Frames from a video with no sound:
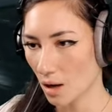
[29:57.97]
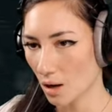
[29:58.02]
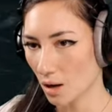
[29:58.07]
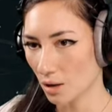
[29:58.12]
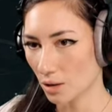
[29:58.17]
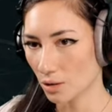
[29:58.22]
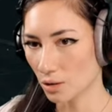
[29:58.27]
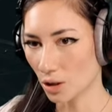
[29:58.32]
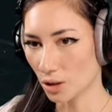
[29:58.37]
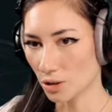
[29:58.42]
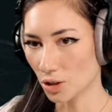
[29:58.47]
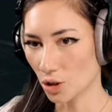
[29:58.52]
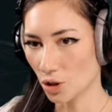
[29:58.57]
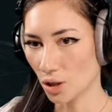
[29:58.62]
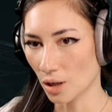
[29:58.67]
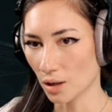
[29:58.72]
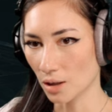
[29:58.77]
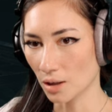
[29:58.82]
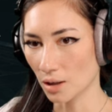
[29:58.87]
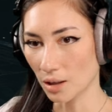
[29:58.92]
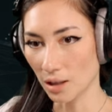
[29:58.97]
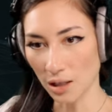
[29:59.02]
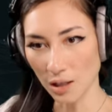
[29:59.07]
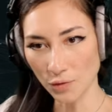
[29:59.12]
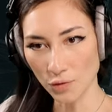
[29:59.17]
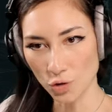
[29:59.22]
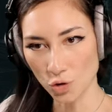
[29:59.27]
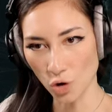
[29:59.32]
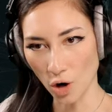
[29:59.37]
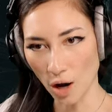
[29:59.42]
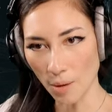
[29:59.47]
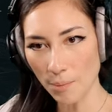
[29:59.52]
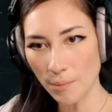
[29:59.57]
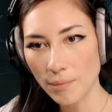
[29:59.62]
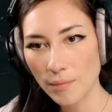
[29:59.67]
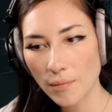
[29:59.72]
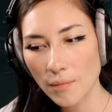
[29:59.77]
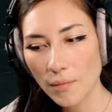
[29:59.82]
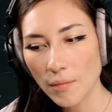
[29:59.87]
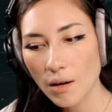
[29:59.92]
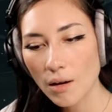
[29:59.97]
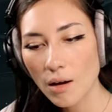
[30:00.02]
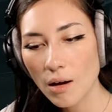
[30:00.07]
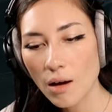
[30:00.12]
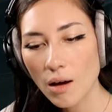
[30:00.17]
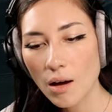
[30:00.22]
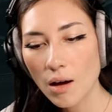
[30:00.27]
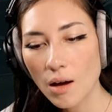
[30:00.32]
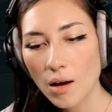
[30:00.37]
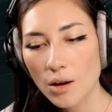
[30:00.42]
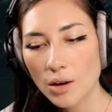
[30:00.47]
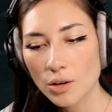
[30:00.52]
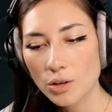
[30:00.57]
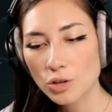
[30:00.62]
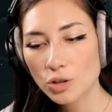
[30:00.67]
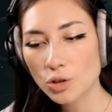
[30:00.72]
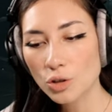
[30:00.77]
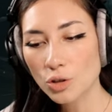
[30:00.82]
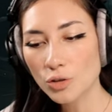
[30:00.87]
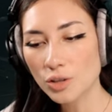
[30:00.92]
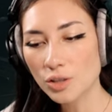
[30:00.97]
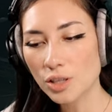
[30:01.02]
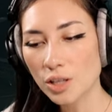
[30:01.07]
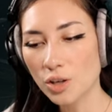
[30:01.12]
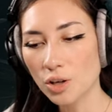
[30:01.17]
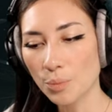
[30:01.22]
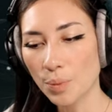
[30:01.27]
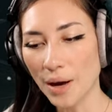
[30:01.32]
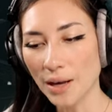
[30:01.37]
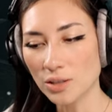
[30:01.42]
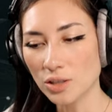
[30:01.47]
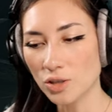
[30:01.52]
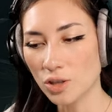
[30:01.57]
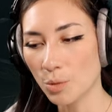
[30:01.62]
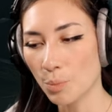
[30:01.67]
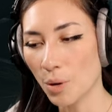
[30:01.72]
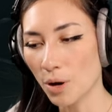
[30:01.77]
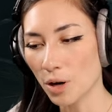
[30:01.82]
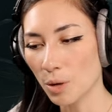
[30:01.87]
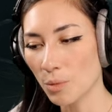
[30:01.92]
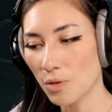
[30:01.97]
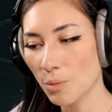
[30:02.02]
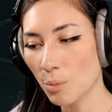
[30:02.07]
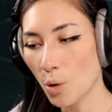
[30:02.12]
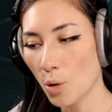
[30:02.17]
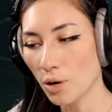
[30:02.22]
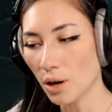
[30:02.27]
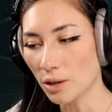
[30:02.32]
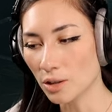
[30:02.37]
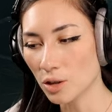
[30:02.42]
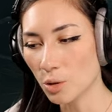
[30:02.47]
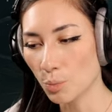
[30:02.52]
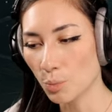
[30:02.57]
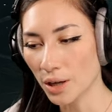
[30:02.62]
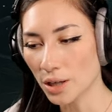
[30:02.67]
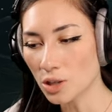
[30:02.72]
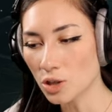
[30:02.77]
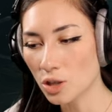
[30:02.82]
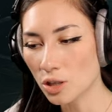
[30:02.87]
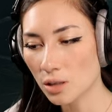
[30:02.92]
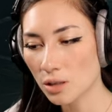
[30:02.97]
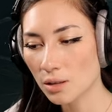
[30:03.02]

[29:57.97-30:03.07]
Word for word: Not to eavesdrop. You know the secret passage at the bottom of the moat under the bridge?